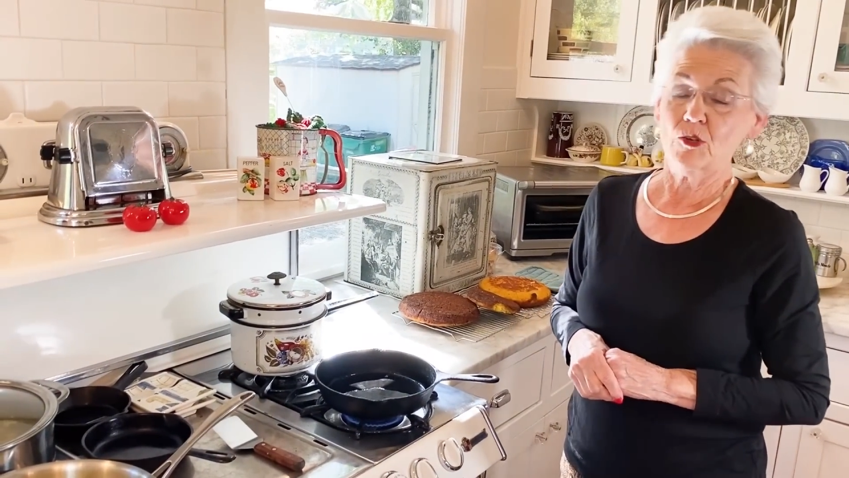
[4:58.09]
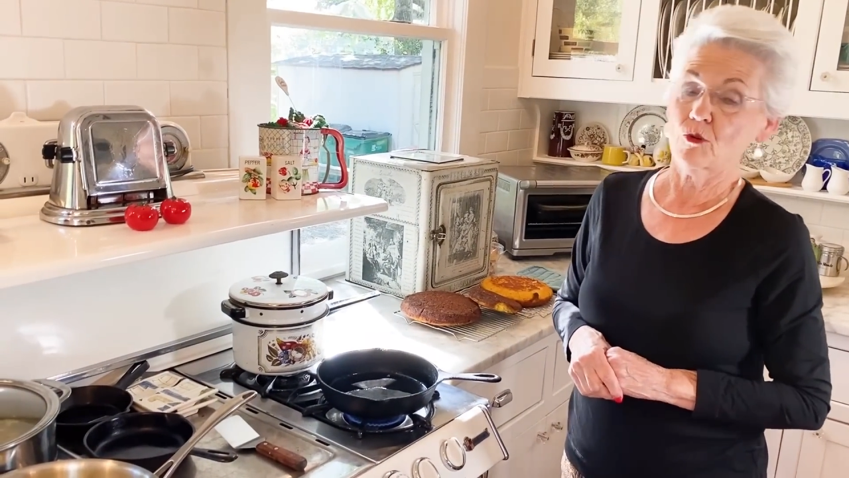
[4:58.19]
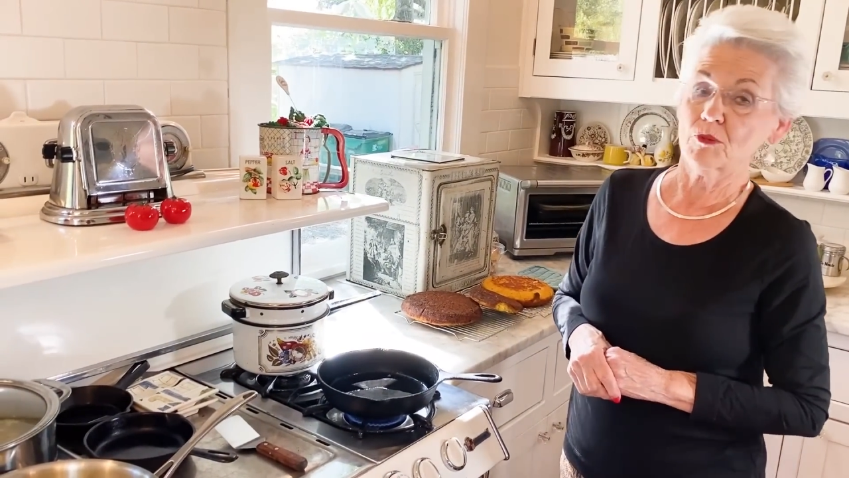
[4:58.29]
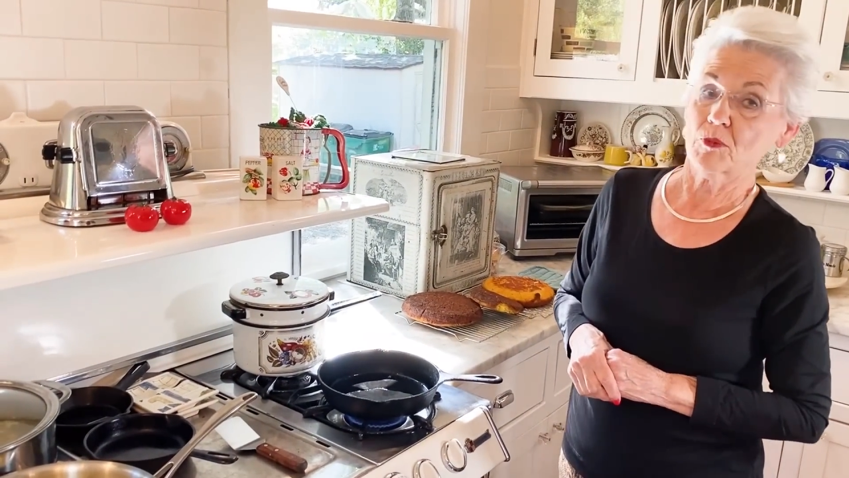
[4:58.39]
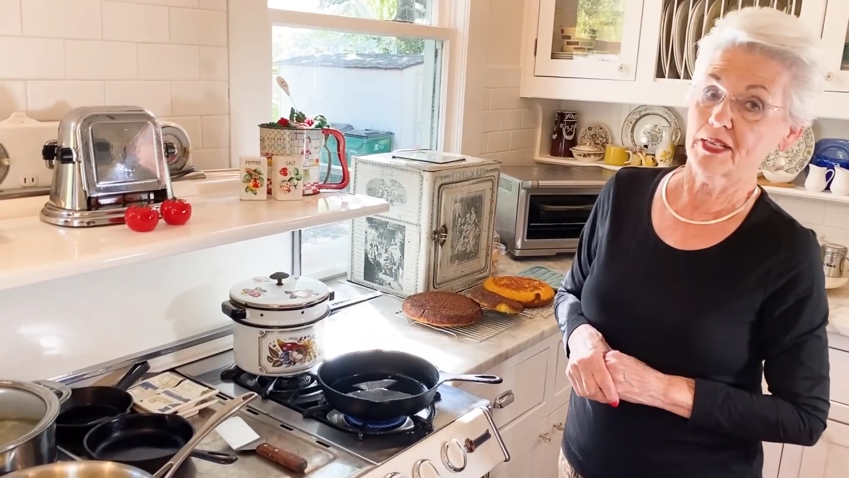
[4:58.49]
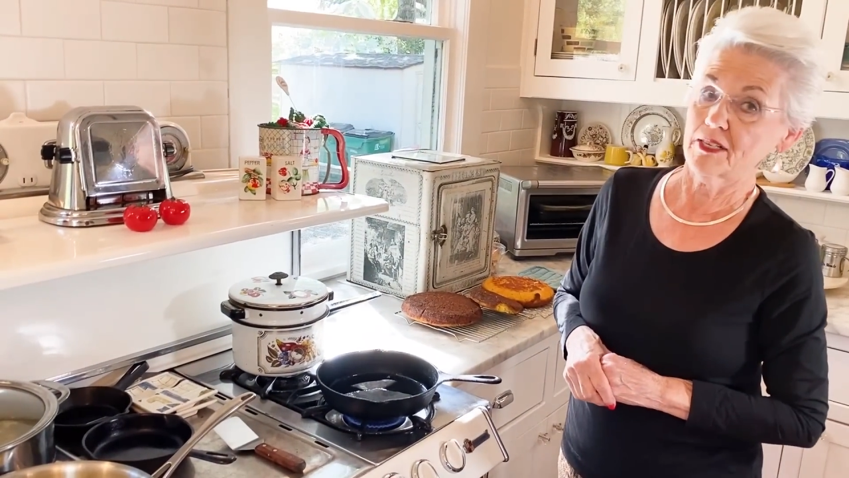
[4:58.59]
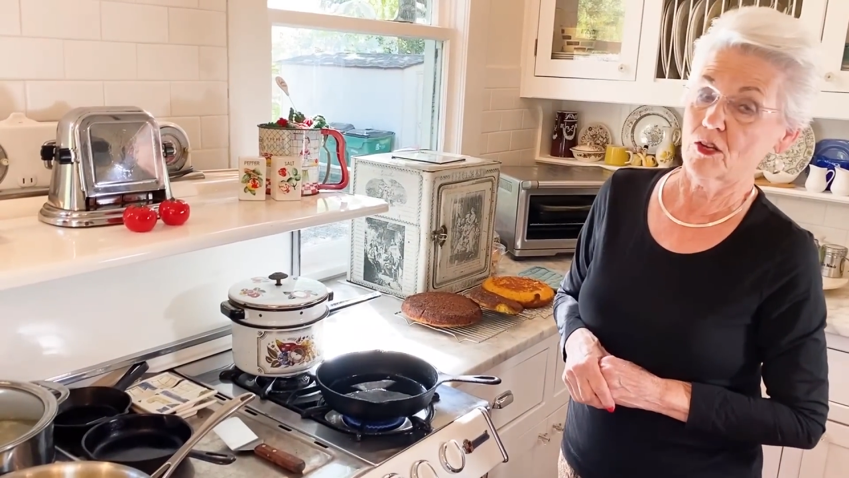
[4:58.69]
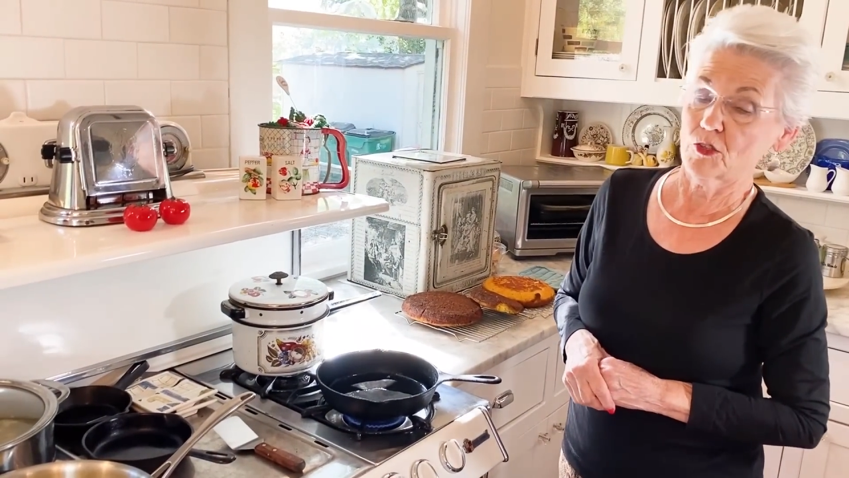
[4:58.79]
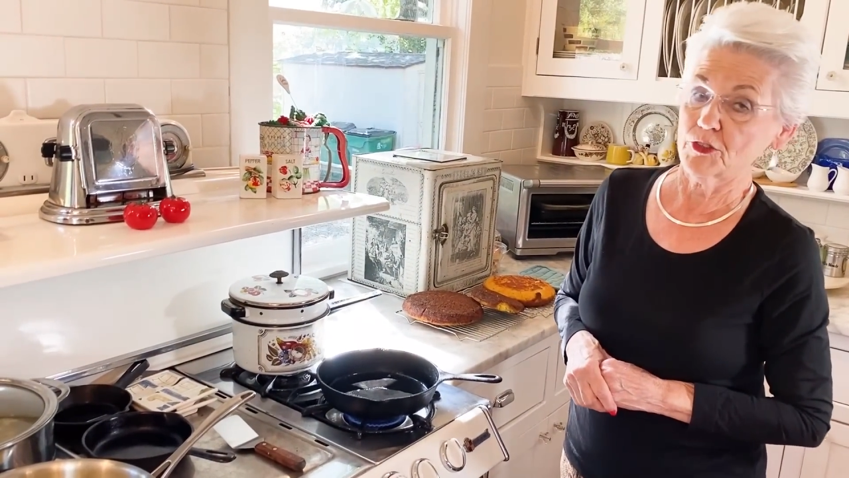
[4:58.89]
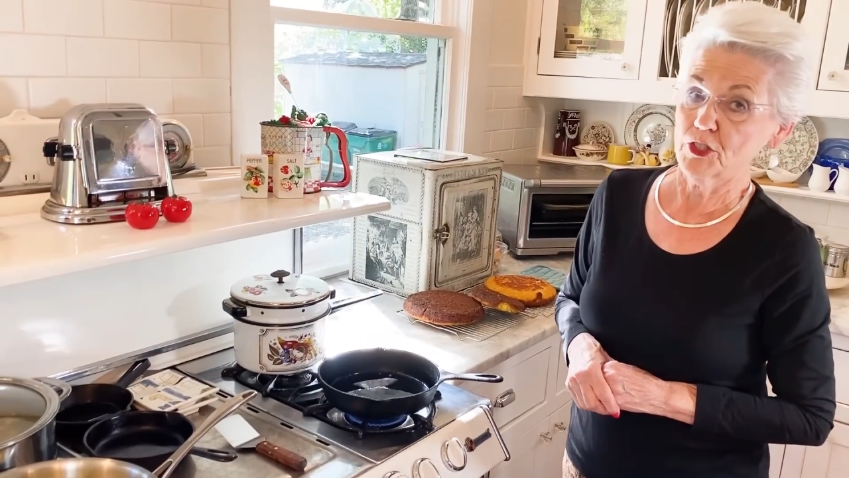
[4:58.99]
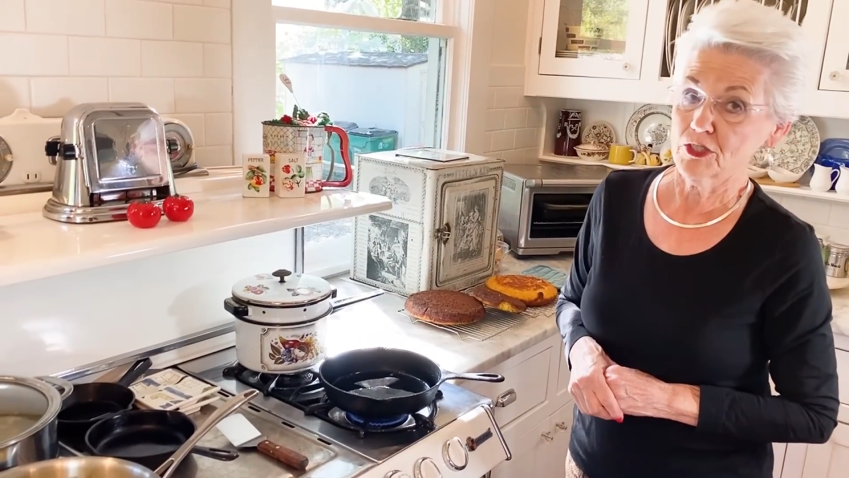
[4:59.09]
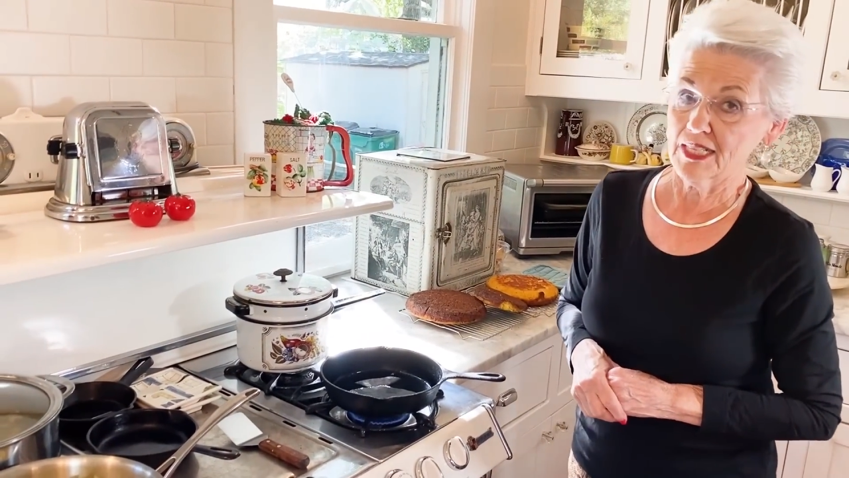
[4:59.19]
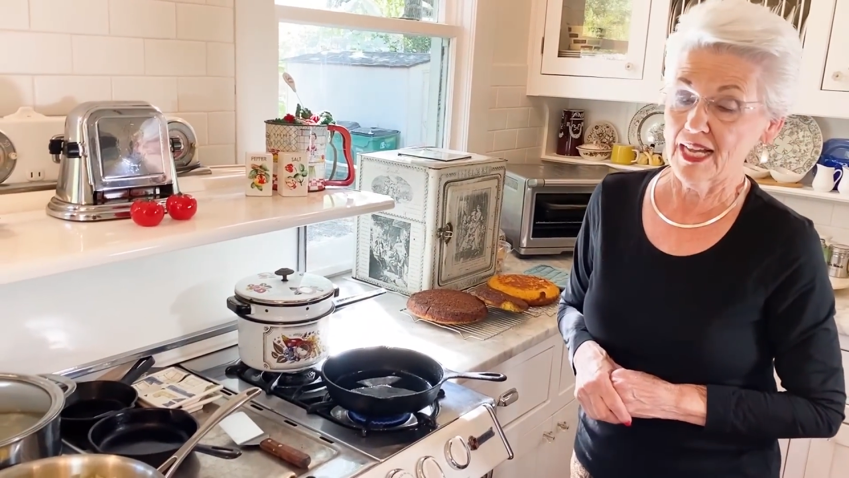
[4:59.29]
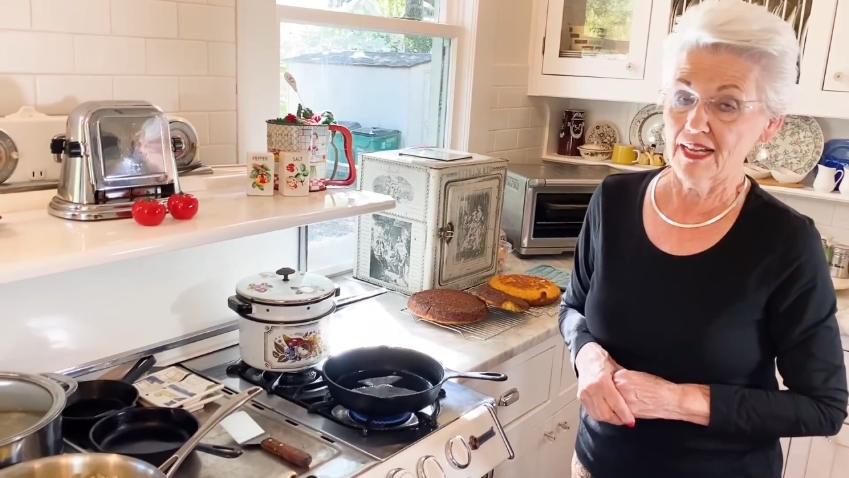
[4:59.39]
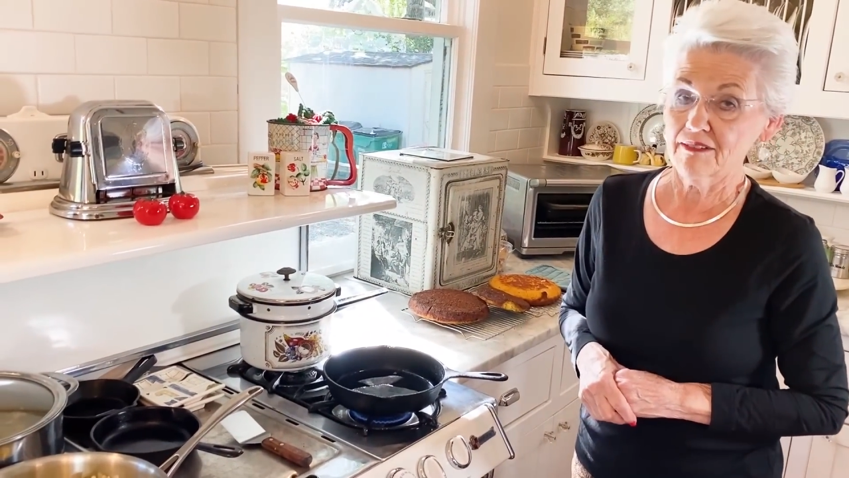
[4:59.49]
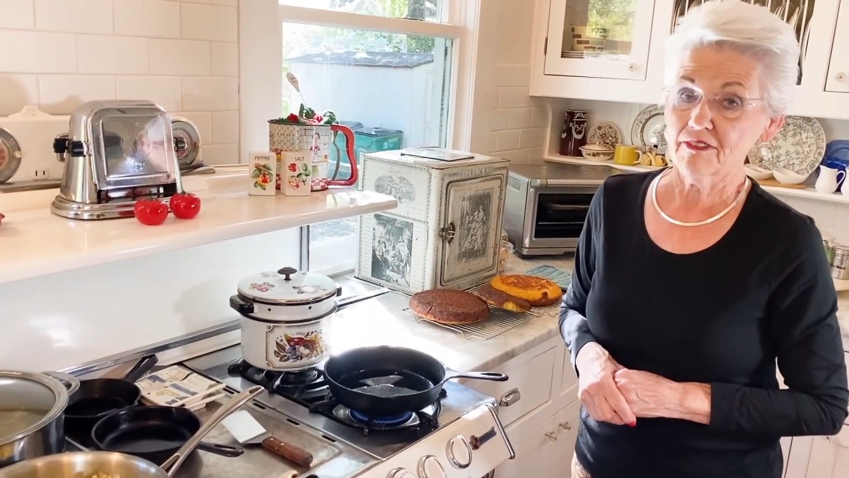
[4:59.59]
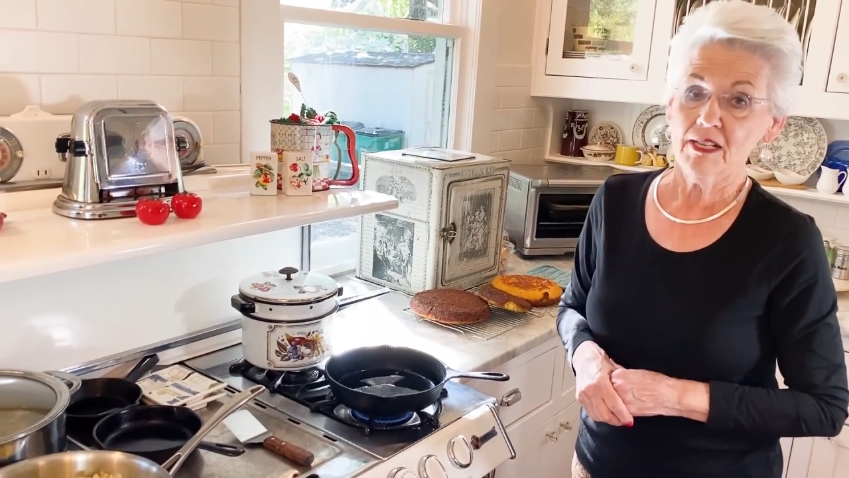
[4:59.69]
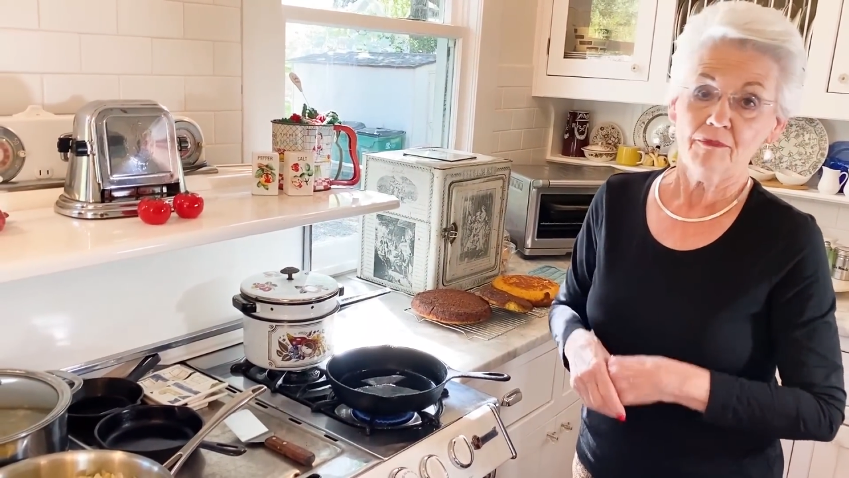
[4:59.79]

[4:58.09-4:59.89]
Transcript: cornbread all your life,